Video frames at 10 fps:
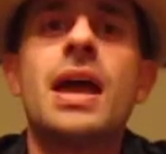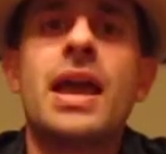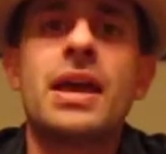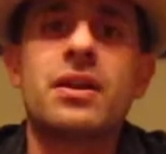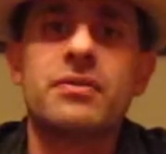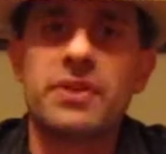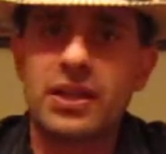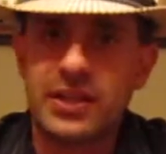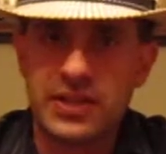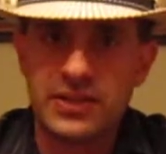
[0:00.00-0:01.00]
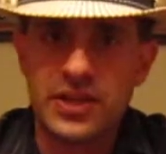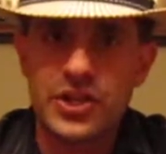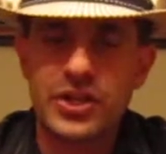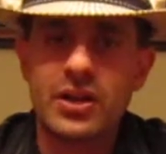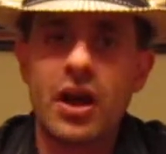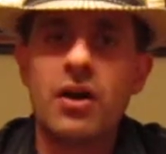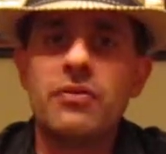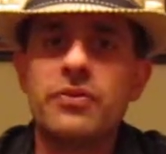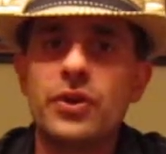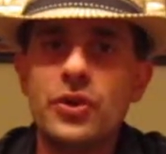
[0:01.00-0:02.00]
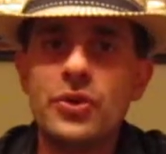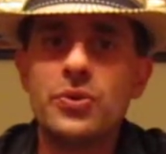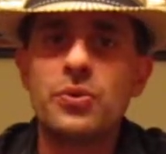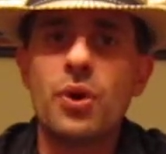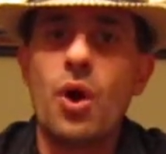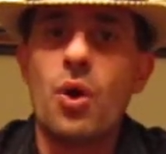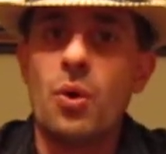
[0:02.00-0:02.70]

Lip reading: and unveiling edition of the new